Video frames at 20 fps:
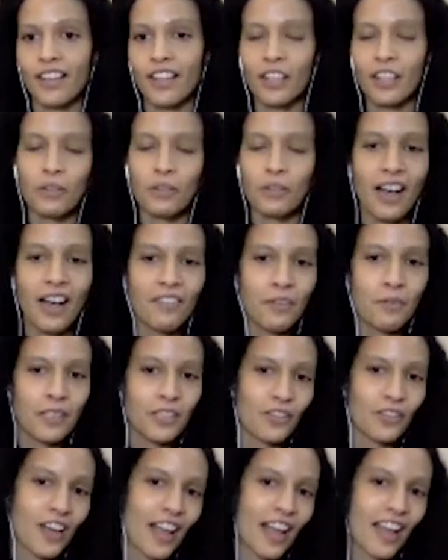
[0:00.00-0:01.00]
Like you have them
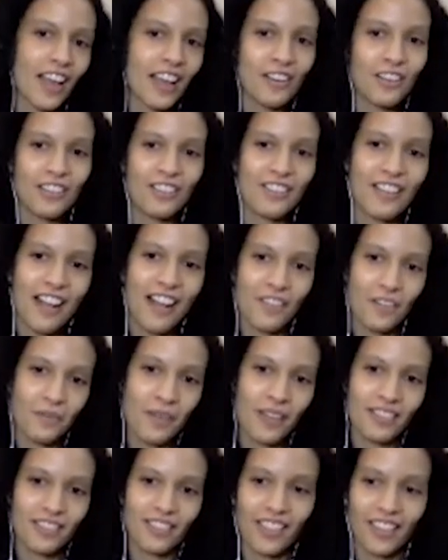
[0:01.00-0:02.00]
in your head or you have
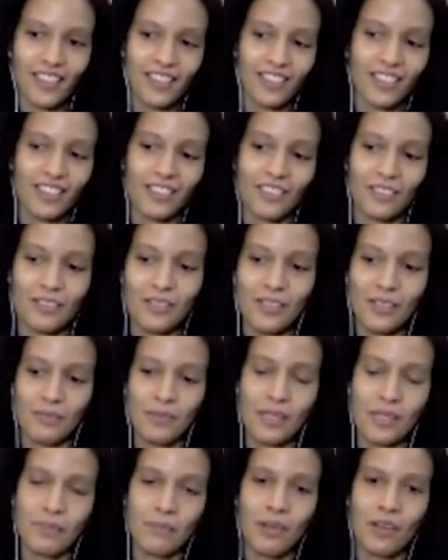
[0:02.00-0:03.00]
them on like, you know,
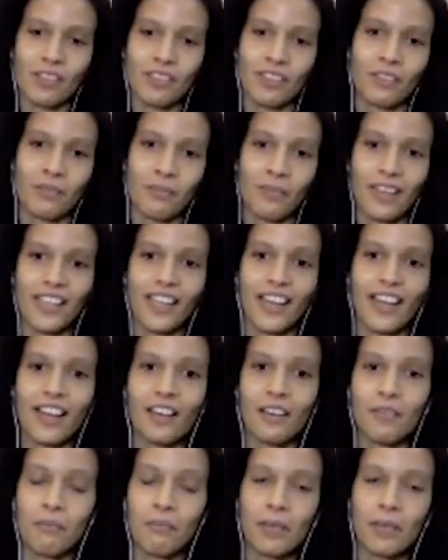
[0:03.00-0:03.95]
some small little maquette,